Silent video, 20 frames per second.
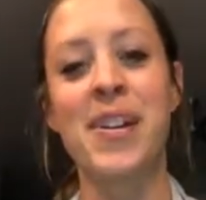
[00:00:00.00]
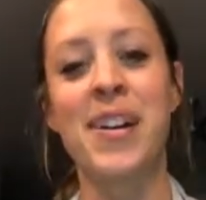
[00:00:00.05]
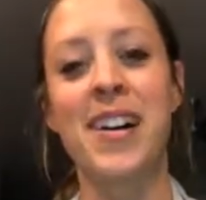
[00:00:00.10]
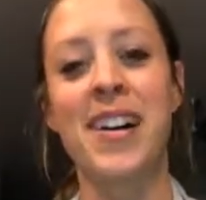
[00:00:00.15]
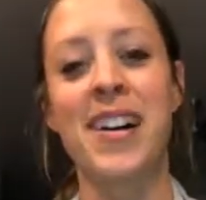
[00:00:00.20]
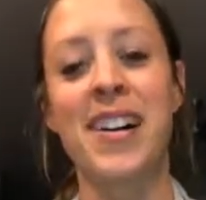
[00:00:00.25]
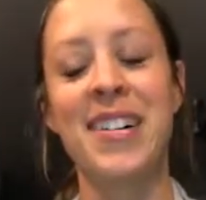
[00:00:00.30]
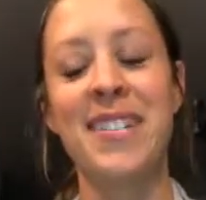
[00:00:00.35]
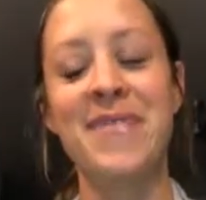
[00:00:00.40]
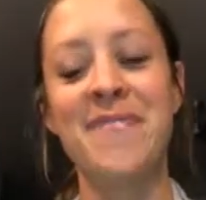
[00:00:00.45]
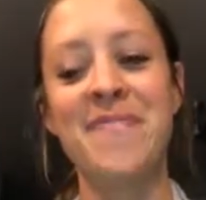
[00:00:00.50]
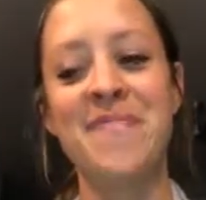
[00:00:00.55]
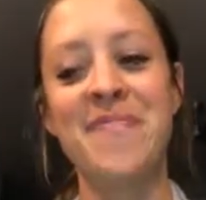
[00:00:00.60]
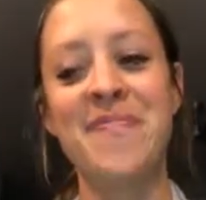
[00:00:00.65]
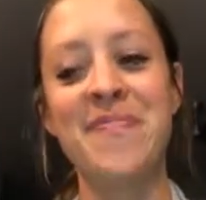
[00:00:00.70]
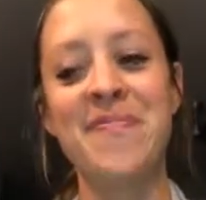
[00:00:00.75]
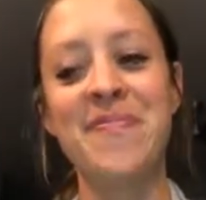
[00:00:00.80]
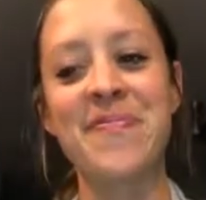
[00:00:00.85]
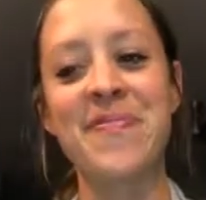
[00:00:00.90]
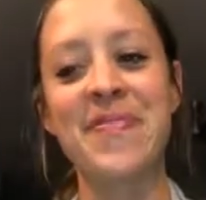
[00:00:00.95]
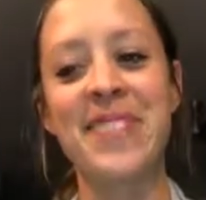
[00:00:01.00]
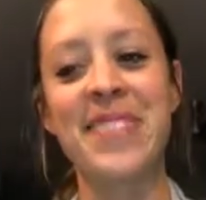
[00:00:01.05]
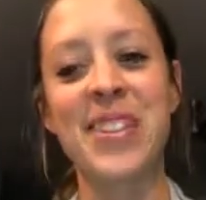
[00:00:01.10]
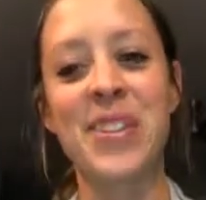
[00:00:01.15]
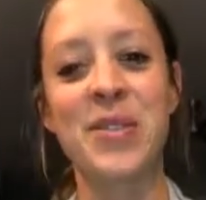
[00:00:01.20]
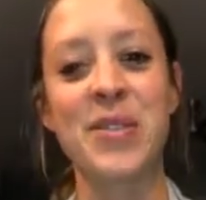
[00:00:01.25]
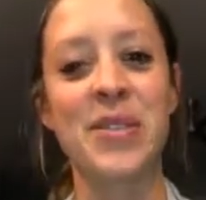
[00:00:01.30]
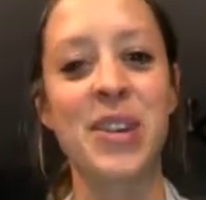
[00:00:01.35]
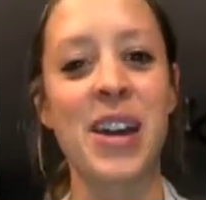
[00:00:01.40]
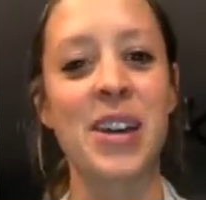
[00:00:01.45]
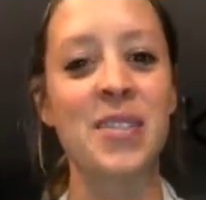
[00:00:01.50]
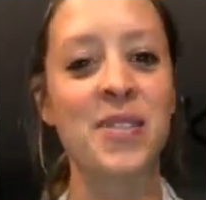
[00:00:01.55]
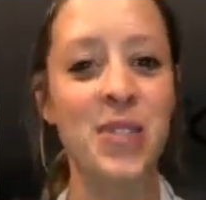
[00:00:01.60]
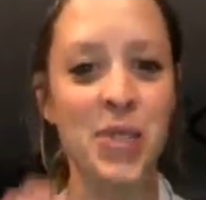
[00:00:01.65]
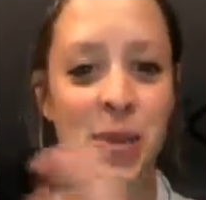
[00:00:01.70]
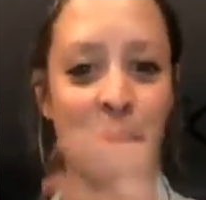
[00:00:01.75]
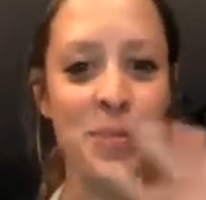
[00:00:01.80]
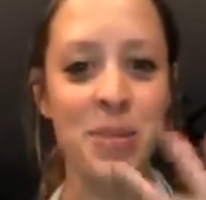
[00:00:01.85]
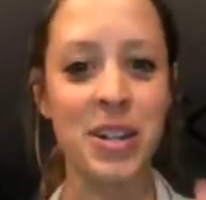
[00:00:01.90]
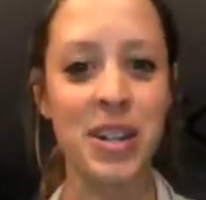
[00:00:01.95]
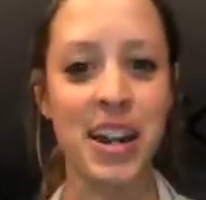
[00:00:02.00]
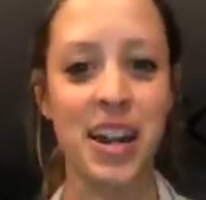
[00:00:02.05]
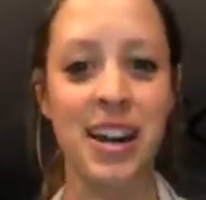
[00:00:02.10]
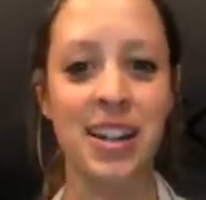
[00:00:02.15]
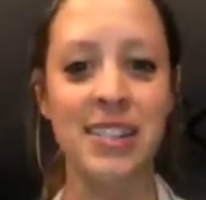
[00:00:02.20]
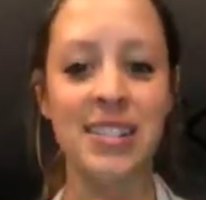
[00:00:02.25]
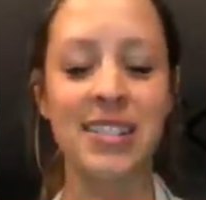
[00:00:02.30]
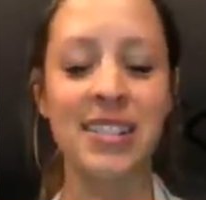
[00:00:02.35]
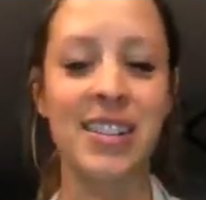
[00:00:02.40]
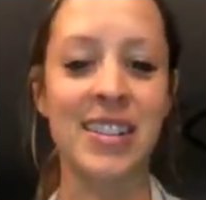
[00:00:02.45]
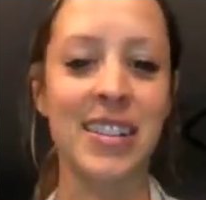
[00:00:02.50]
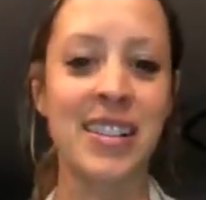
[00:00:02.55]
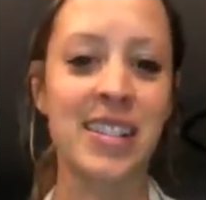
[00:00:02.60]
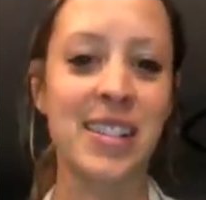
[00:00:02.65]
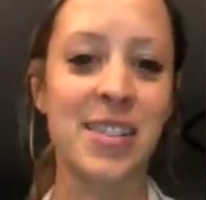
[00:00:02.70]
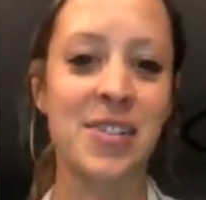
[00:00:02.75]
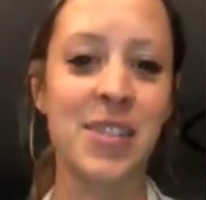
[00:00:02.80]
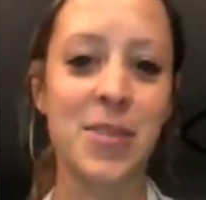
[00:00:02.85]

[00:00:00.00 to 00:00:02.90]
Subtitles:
who kind of script it out and all that stuff.